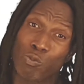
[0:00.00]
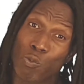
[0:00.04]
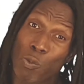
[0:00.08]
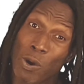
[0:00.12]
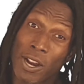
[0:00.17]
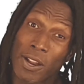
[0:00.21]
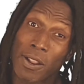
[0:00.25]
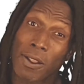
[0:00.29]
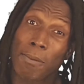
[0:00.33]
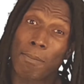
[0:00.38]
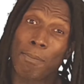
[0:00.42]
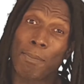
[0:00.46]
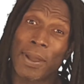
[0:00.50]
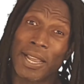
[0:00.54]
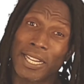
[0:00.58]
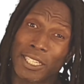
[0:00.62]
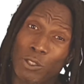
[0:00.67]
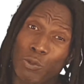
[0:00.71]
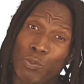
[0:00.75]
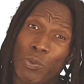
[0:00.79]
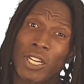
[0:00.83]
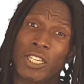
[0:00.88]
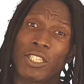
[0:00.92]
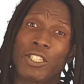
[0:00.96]
one of the
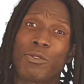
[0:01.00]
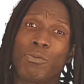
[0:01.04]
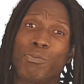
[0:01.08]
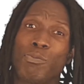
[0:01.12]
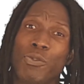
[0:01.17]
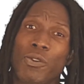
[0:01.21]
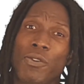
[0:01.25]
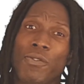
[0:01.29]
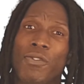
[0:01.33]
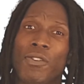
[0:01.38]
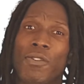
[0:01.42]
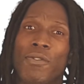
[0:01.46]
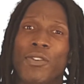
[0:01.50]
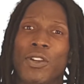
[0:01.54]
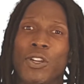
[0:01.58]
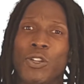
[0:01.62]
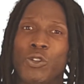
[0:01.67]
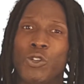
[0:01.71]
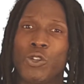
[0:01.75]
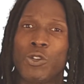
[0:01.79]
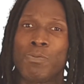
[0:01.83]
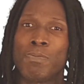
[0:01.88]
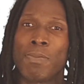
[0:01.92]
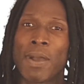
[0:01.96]
best ways to improve your
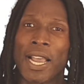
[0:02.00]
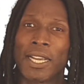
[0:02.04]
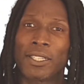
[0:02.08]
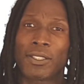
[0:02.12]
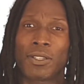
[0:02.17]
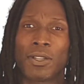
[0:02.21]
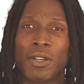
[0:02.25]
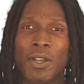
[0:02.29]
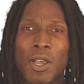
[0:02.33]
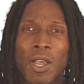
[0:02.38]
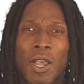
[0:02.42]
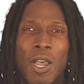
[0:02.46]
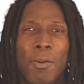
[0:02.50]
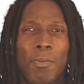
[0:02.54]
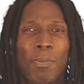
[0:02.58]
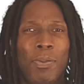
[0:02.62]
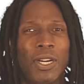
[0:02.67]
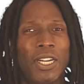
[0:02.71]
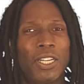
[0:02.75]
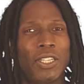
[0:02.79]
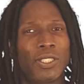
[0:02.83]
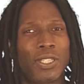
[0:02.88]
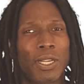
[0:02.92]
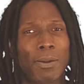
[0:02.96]
VO2 max
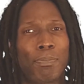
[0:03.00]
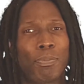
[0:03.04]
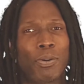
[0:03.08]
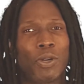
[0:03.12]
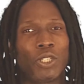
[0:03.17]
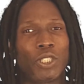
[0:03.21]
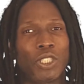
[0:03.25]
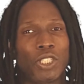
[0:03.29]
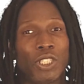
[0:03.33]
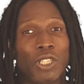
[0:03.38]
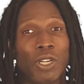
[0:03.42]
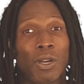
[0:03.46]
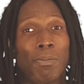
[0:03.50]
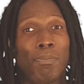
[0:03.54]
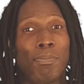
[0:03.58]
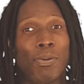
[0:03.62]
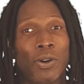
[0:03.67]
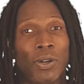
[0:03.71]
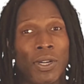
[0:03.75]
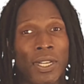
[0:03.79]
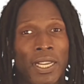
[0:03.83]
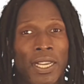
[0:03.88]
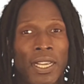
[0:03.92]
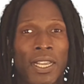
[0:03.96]
because it pushes your
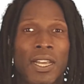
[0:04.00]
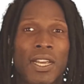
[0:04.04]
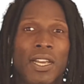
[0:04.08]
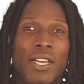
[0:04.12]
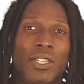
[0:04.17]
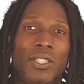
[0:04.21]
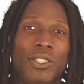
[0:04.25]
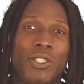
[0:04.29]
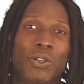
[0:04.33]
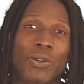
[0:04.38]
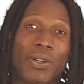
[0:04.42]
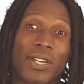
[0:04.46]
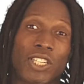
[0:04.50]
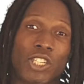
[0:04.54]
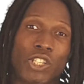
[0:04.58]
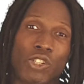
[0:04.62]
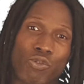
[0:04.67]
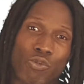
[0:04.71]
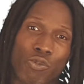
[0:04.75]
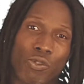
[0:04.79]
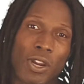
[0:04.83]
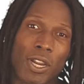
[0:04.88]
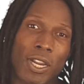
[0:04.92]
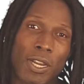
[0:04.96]
body to
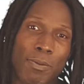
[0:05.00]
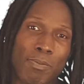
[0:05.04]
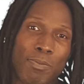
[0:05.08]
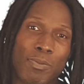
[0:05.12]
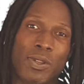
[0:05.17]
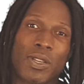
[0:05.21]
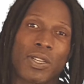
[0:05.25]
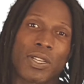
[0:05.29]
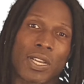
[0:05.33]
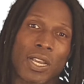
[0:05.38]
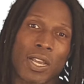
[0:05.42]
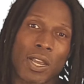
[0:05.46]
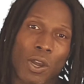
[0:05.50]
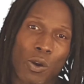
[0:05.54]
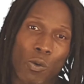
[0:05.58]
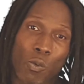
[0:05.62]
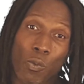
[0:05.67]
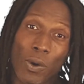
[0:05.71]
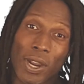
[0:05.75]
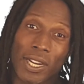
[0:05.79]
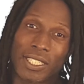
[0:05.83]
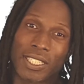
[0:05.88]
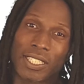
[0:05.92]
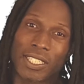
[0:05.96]
extremes,
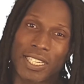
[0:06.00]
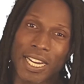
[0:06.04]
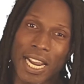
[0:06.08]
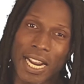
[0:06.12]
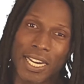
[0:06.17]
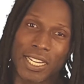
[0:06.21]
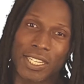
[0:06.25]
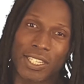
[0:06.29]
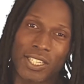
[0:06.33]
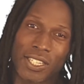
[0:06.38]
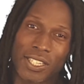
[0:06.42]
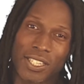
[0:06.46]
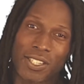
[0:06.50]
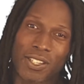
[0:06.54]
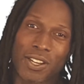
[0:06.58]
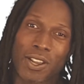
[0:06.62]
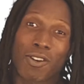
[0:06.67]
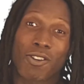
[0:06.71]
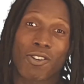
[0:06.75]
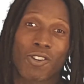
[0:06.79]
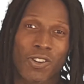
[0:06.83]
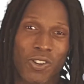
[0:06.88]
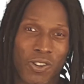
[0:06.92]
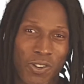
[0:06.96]
which challenges
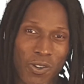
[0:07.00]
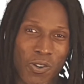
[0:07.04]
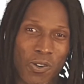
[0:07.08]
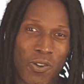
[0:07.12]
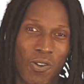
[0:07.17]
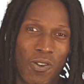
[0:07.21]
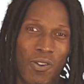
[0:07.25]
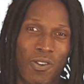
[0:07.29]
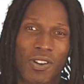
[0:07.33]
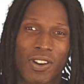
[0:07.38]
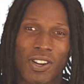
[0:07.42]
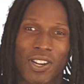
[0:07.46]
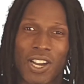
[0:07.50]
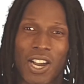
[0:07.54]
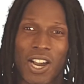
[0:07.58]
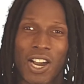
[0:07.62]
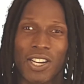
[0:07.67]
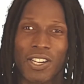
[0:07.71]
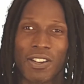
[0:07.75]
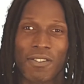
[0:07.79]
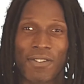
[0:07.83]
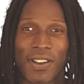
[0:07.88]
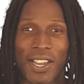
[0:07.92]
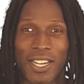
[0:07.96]
your
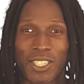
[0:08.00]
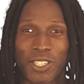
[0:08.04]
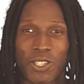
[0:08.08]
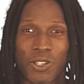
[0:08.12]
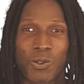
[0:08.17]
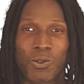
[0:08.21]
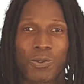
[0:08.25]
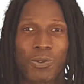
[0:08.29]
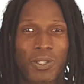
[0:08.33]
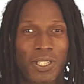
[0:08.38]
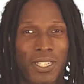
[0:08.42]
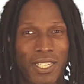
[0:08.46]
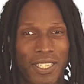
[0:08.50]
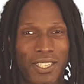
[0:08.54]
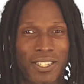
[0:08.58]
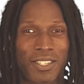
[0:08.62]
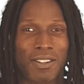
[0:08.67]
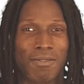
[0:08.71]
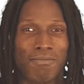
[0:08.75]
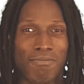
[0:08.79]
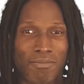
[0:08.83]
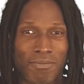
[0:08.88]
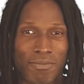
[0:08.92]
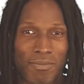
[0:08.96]
cardiovascular system.